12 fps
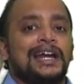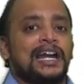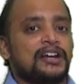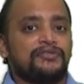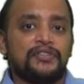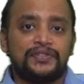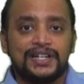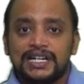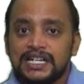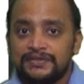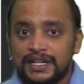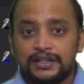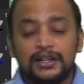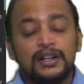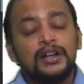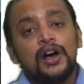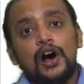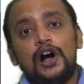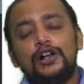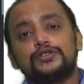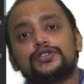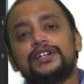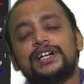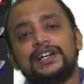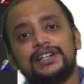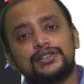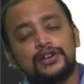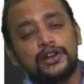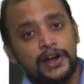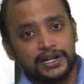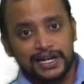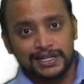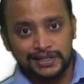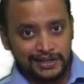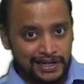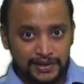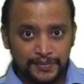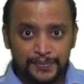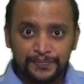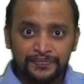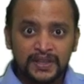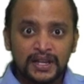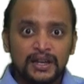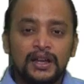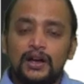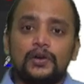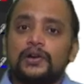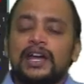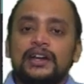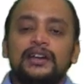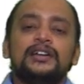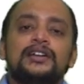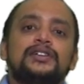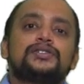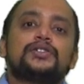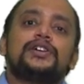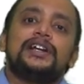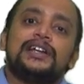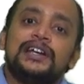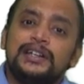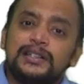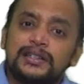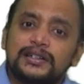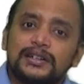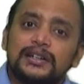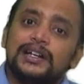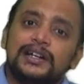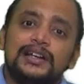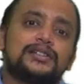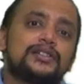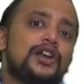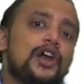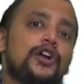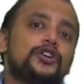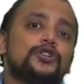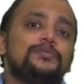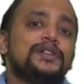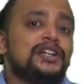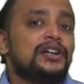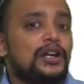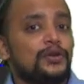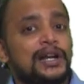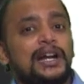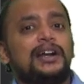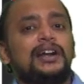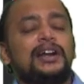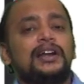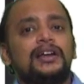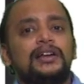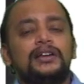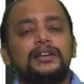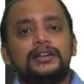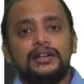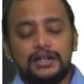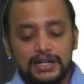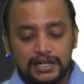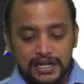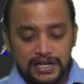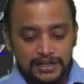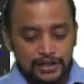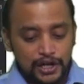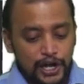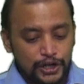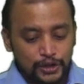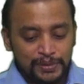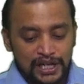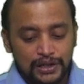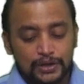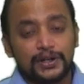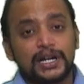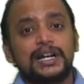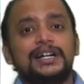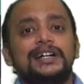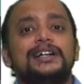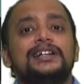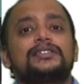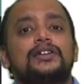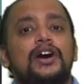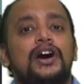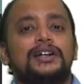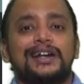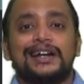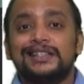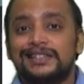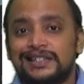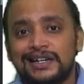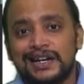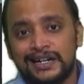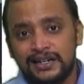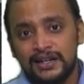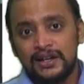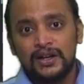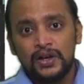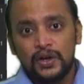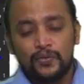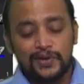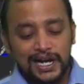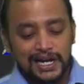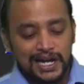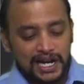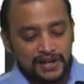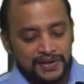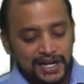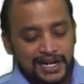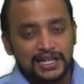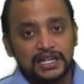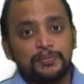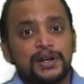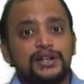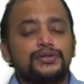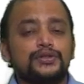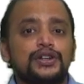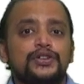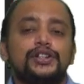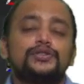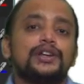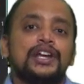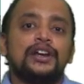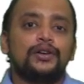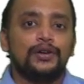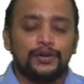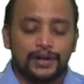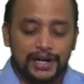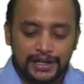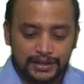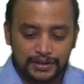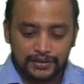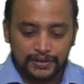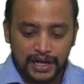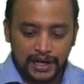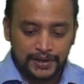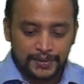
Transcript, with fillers: lakh 50. Leave it. Also, it is not considered. Okay. So, it is, it is not to be included. It is not to be included and it is not considered while arriving at the price so you need to ignore it okay